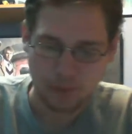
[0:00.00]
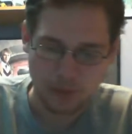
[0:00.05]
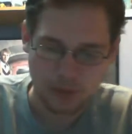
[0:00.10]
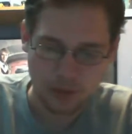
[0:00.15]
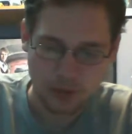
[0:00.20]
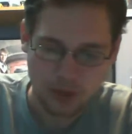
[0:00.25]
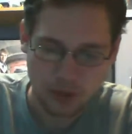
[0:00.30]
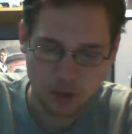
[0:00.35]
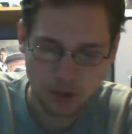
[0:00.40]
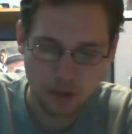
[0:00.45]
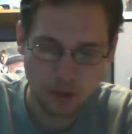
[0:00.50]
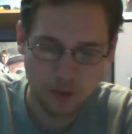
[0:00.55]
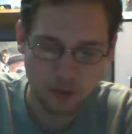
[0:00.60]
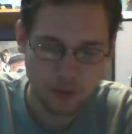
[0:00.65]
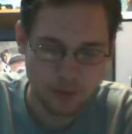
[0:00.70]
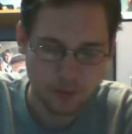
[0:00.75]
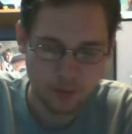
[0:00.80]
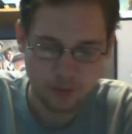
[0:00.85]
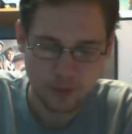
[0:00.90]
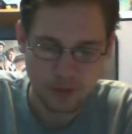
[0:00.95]
So I
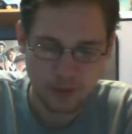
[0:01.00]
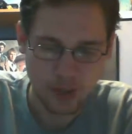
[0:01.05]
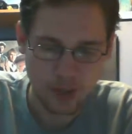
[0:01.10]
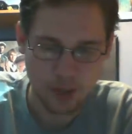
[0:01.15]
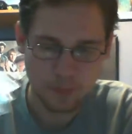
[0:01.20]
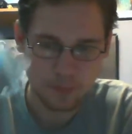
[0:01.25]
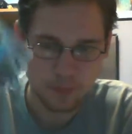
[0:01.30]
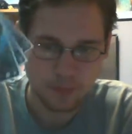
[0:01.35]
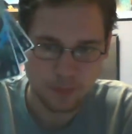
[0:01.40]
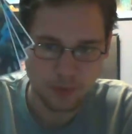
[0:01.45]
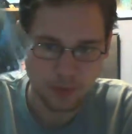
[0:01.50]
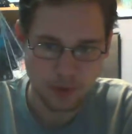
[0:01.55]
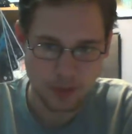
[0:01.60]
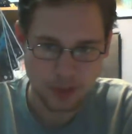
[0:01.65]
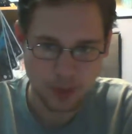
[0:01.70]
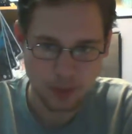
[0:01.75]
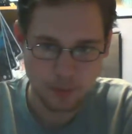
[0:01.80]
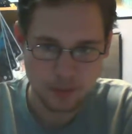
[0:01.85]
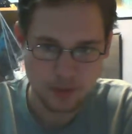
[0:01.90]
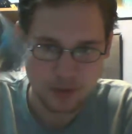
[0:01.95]
run 3
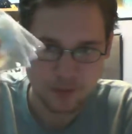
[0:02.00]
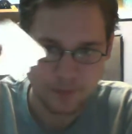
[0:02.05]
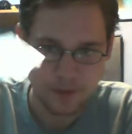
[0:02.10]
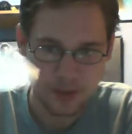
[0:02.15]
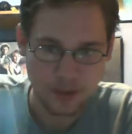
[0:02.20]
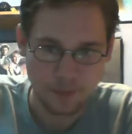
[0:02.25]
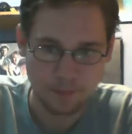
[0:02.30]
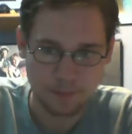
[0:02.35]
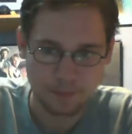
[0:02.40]
copies of him.